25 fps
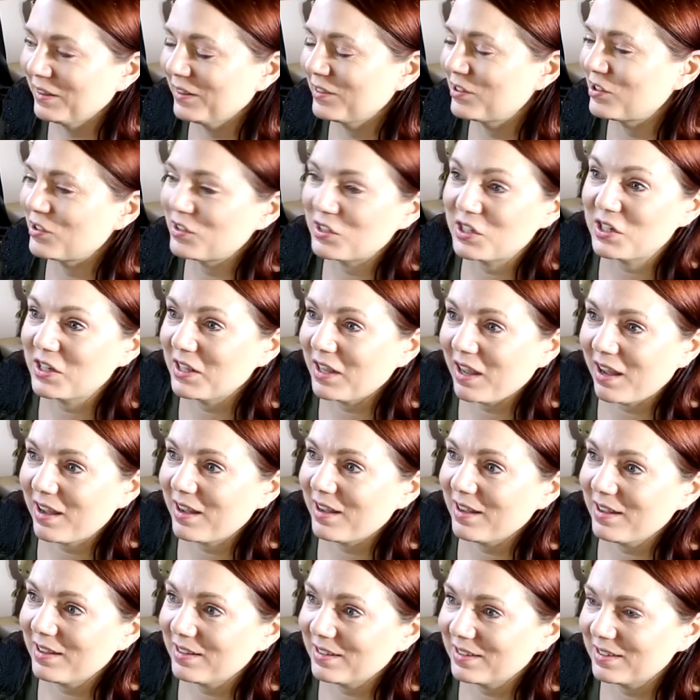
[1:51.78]
Just in
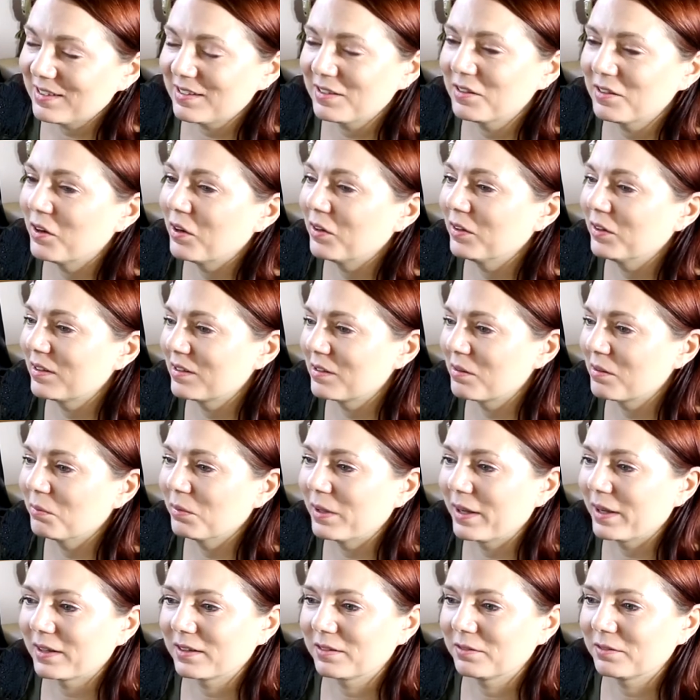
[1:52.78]
case, you know, unless I'm
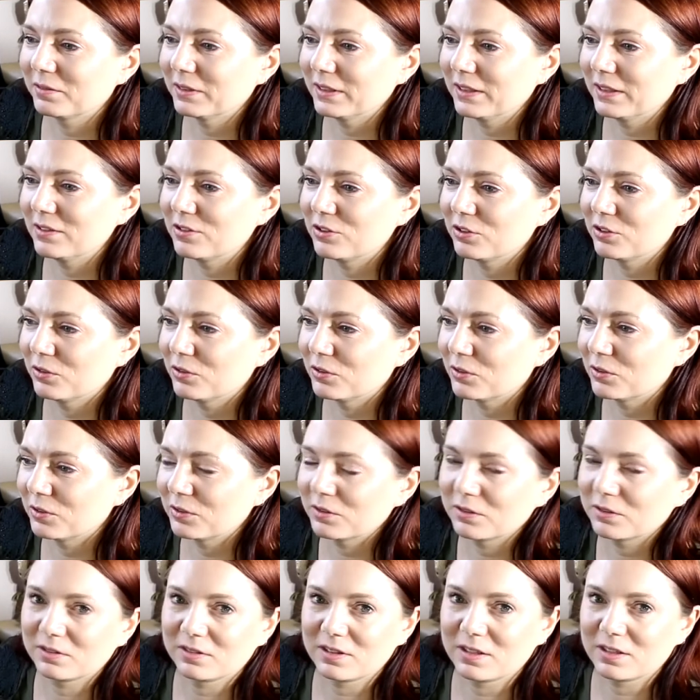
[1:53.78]
like really
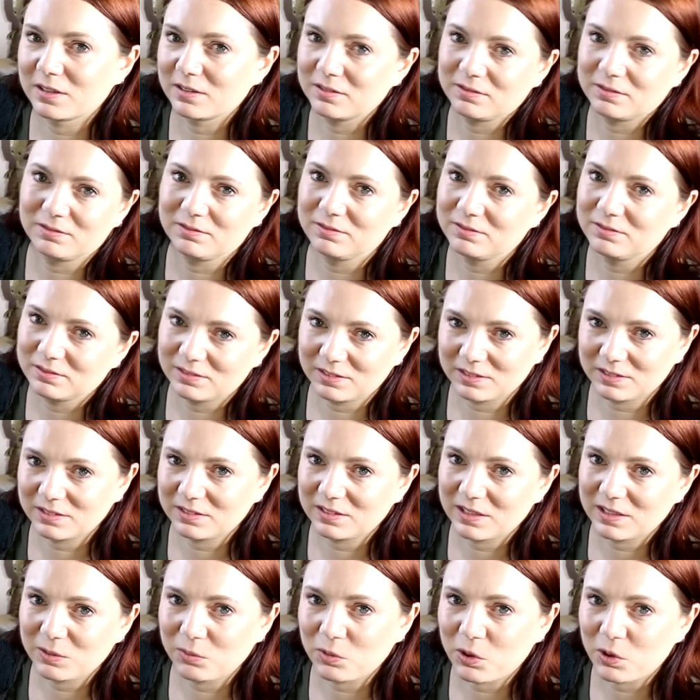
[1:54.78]
sure that
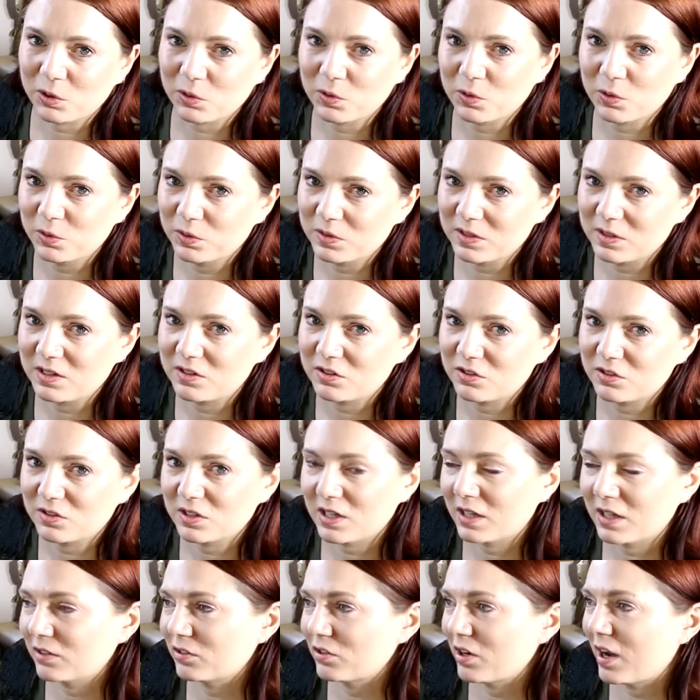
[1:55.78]
it won't cause an issue
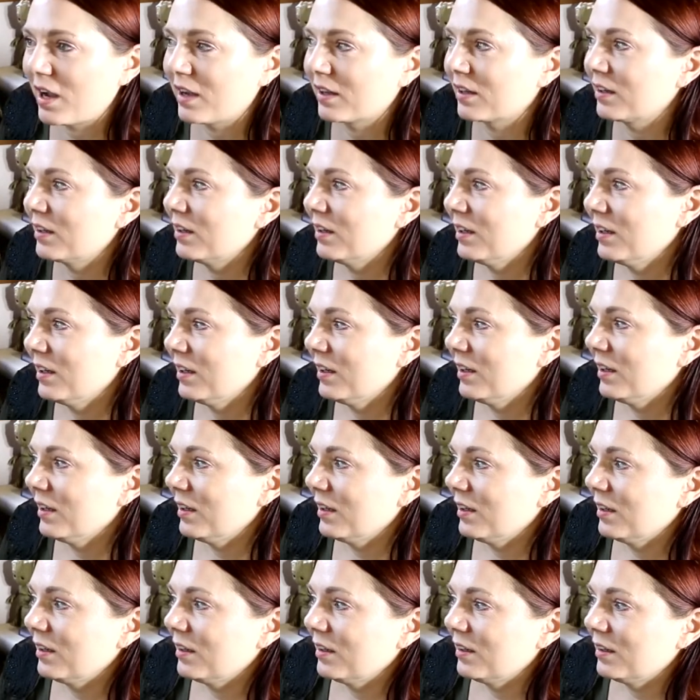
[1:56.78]
down the track.
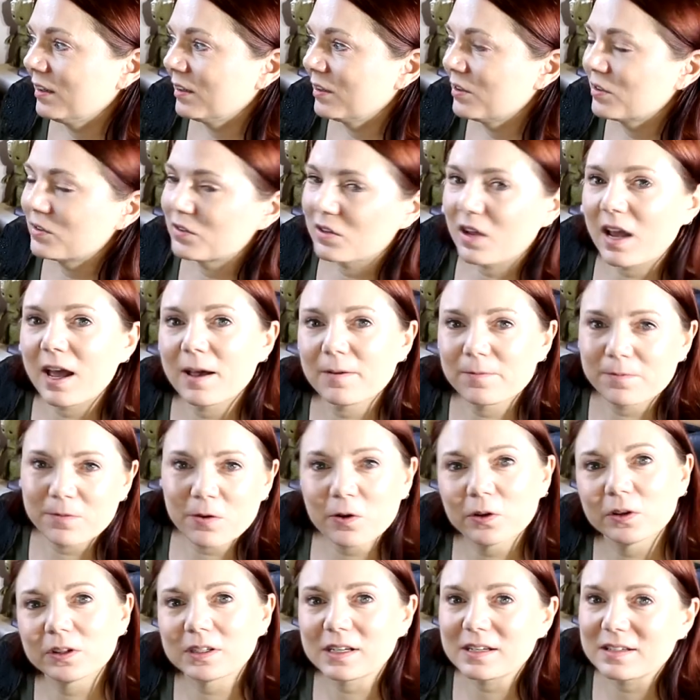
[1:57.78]
Because I have
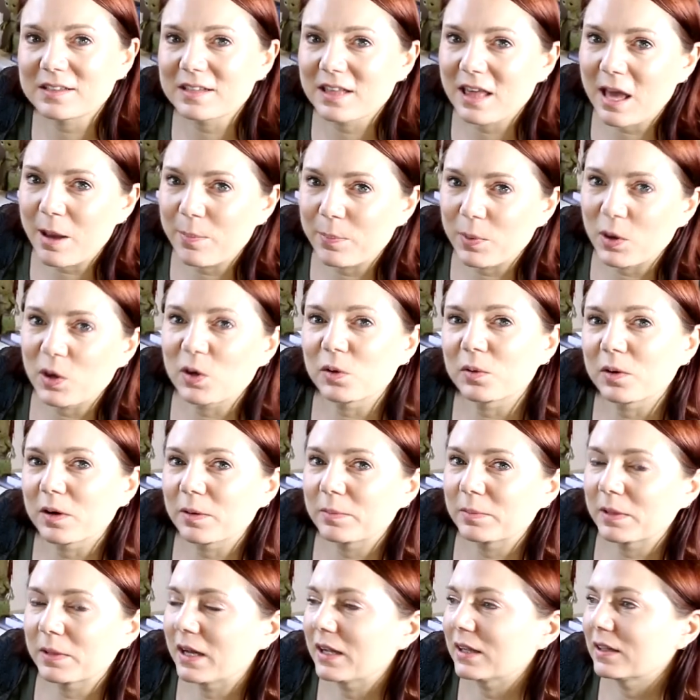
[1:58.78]
fallen into that boat where
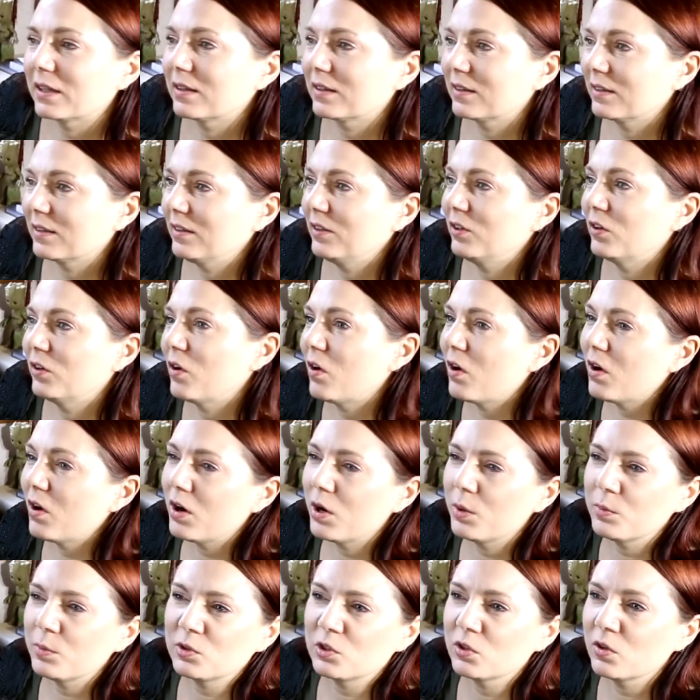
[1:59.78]
I'm like, you know, oh,
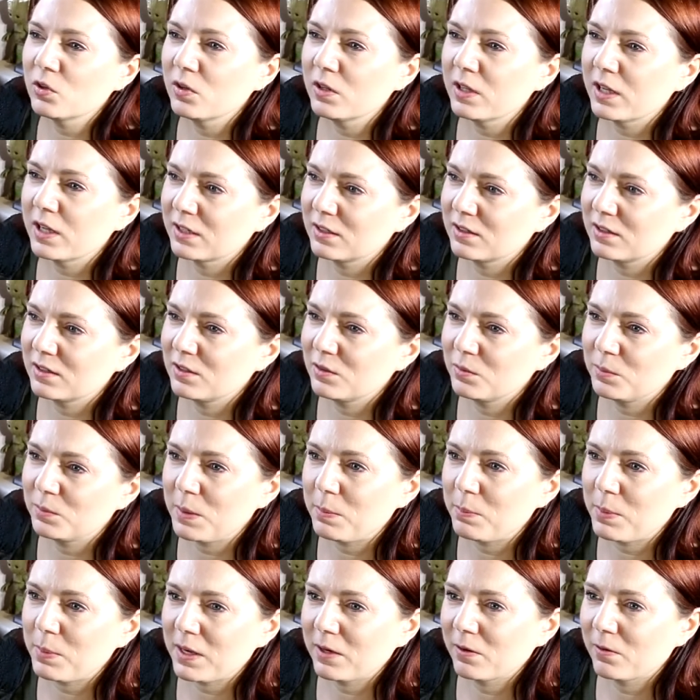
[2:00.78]
I'm sure like it'd be
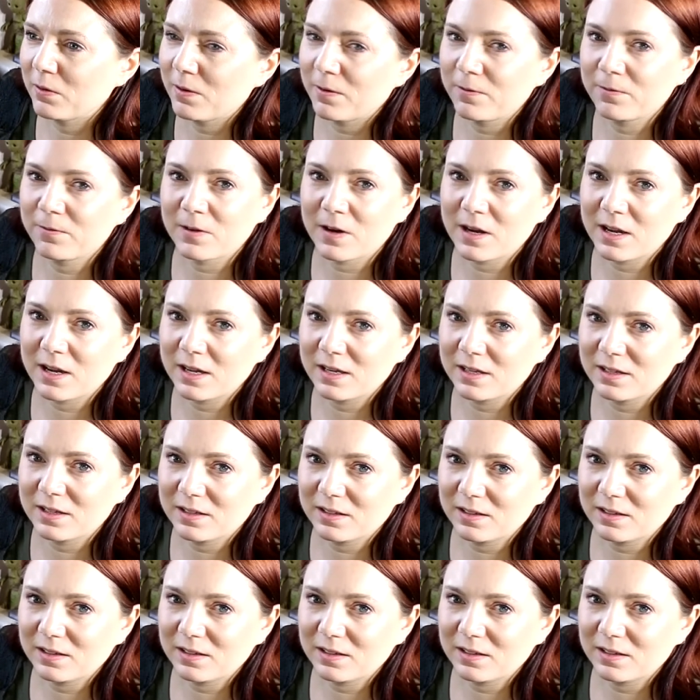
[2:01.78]
better if I,